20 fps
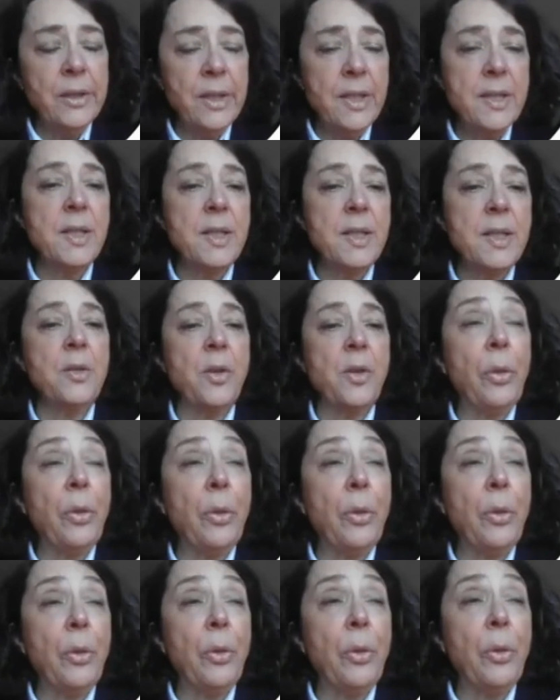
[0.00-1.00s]
This is the
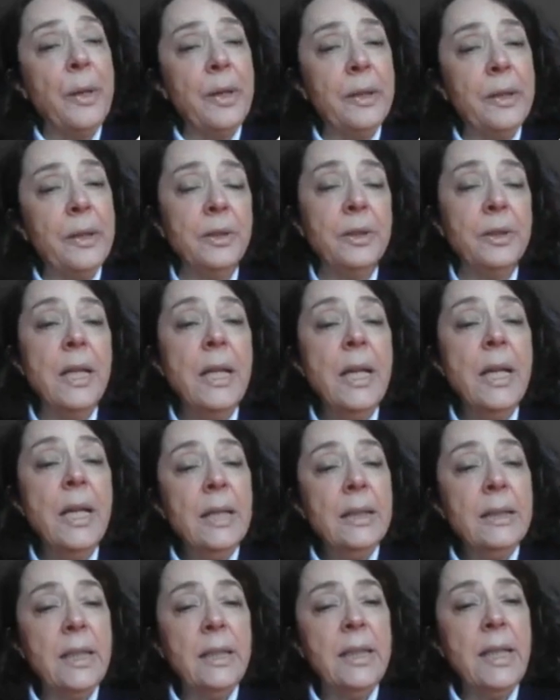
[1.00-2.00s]
third pattern
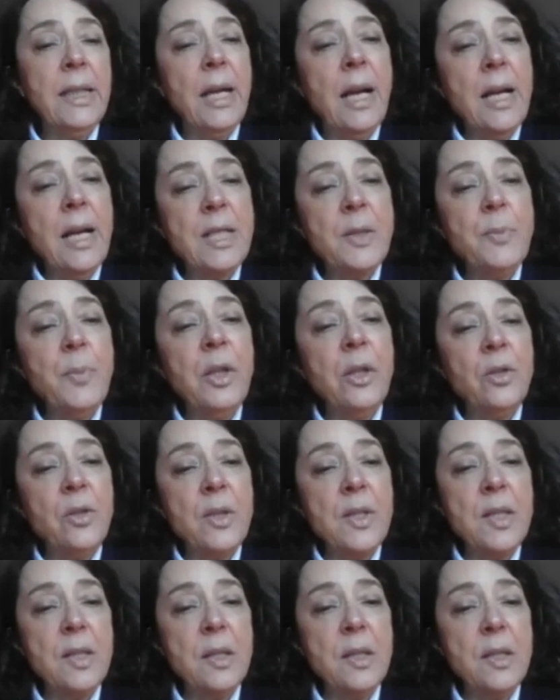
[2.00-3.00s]
that has been
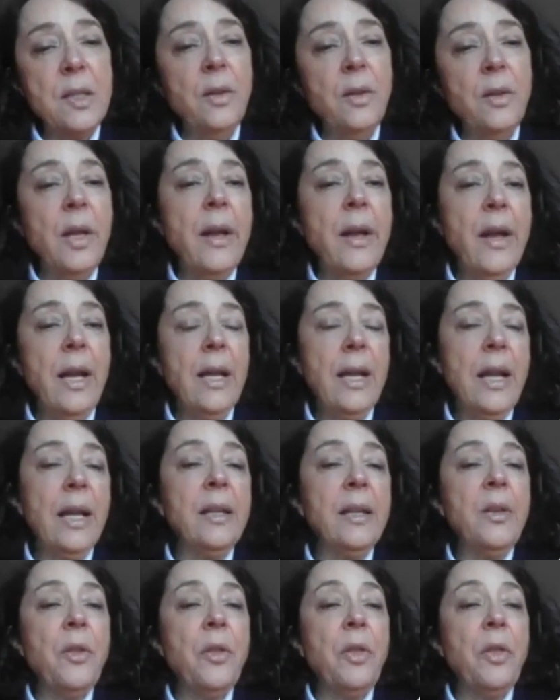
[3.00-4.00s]
considered
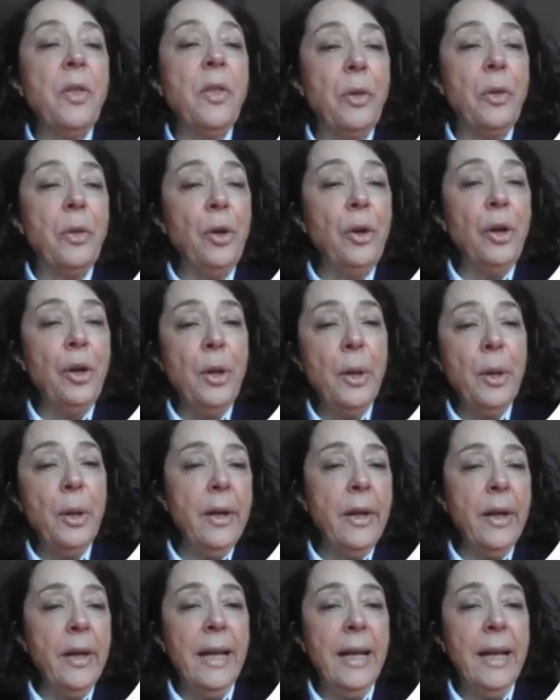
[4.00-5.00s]
like the third
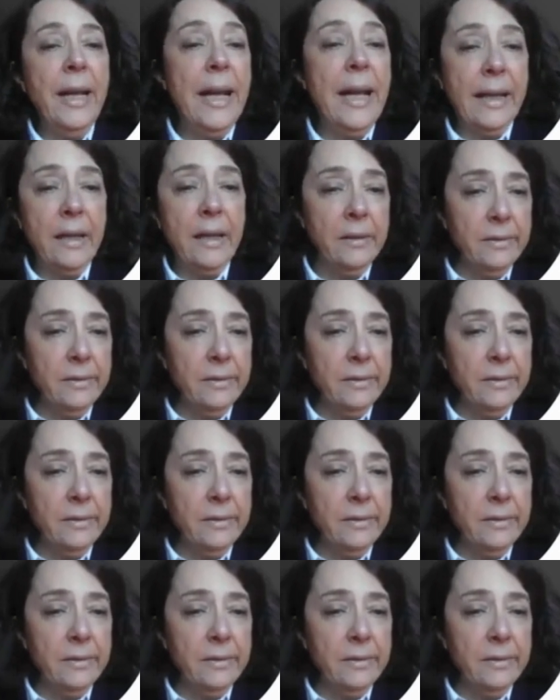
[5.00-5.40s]
leg